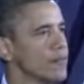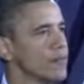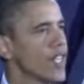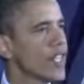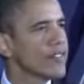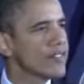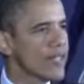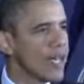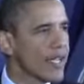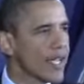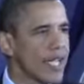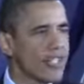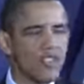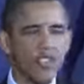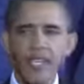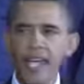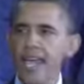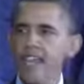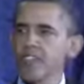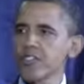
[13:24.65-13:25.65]
Things like
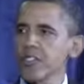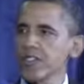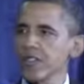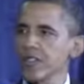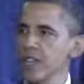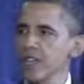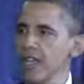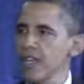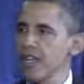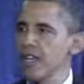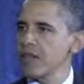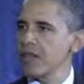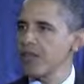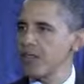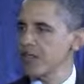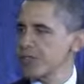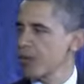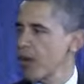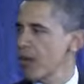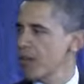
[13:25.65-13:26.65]
education and
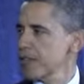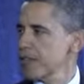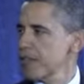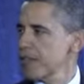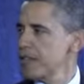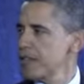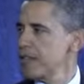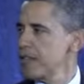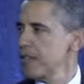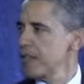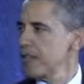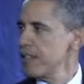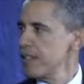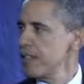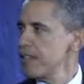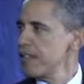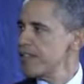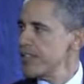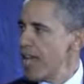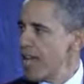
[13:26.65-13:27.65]
infrastructure,
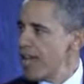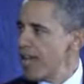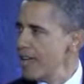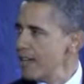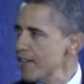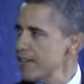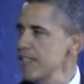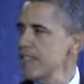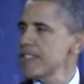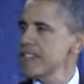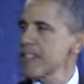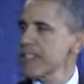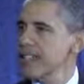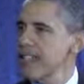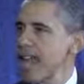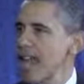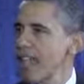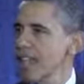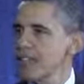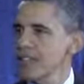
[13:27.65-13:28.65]
science and
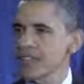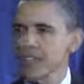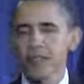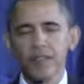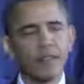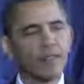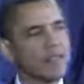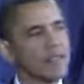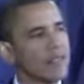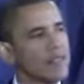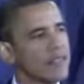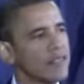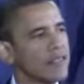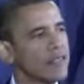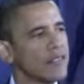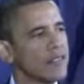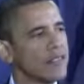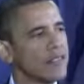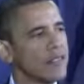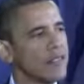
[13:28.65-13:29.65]
technology,
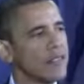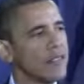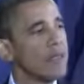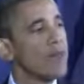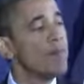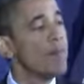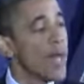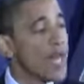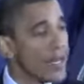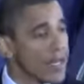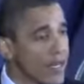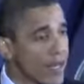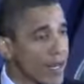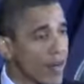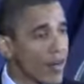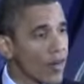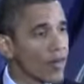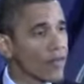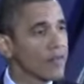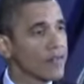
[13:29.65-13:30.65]

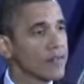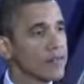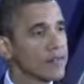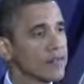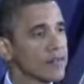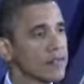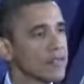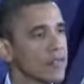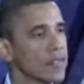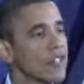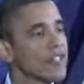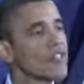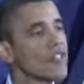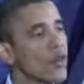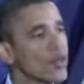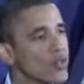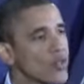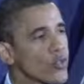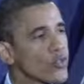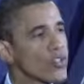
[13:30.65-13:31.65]
Medicare and
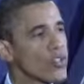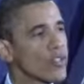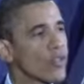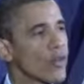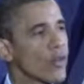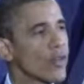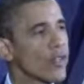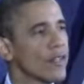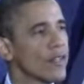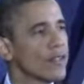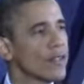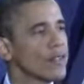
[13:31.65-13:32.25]
Social Security.